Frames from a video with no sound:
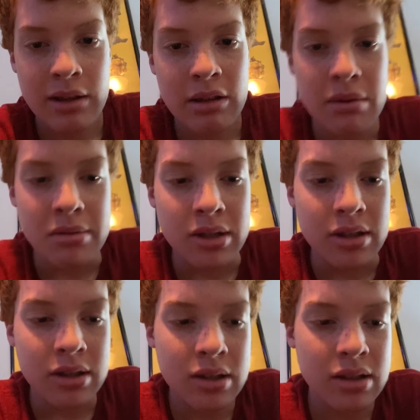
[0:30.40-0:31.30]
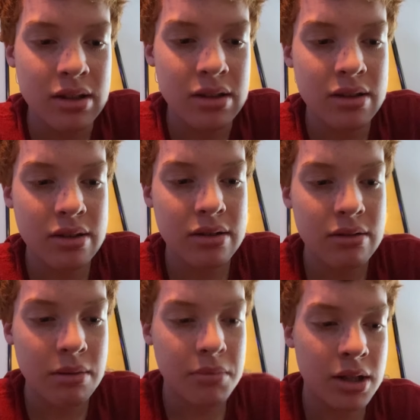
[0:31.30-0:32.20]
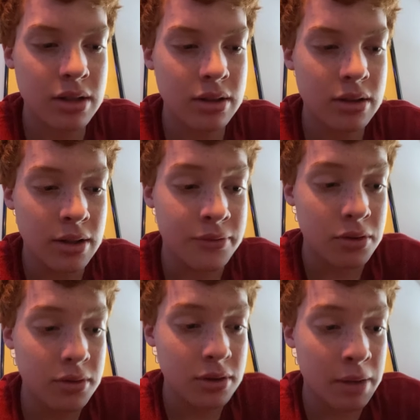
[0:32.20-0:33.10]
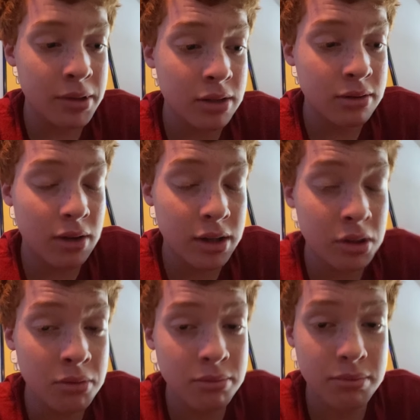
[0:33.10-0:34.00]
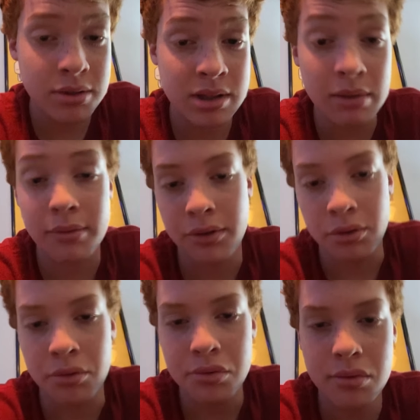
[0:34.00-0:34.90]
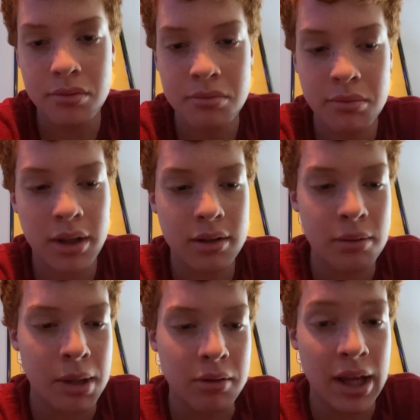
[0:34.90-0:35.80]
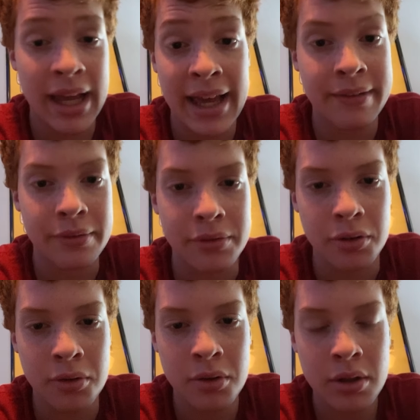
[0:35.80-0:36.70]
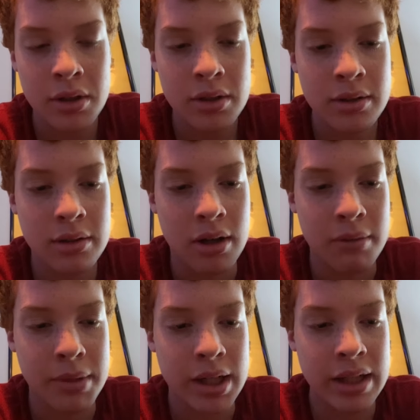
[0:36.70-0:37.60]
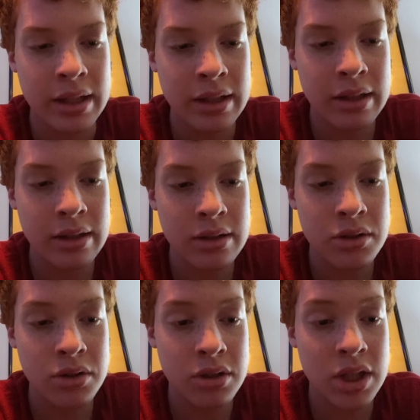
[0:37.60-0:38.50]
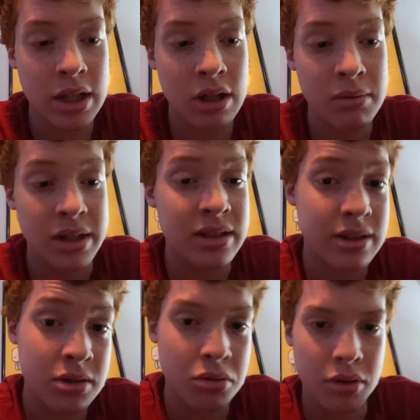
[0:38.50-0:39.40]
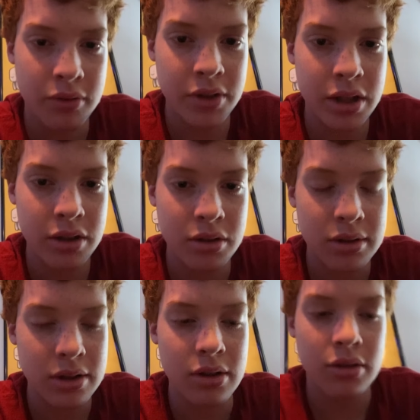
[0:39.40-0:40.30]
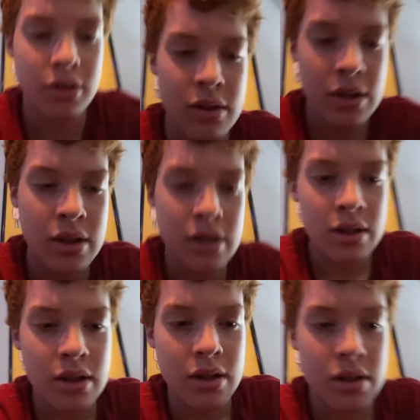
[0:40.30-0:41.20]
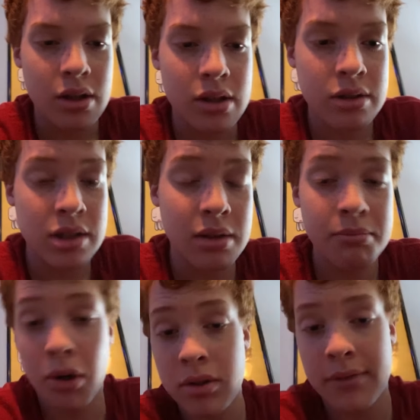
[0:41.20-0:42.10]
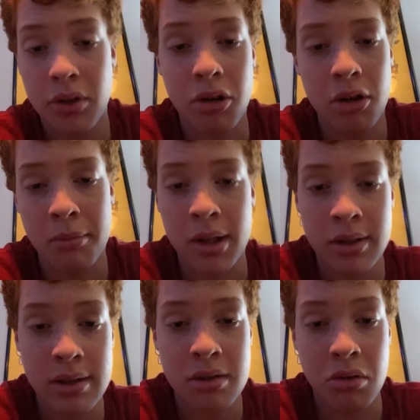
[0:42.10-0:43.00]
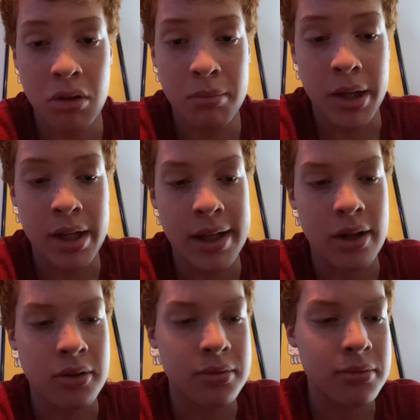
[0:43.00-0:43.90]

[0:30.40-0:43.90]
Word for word: maybe, I mean, if you, I mean, I know some of you, like about half of you saw my, check out my Discord video, so, some, most of you are in my Discord by now.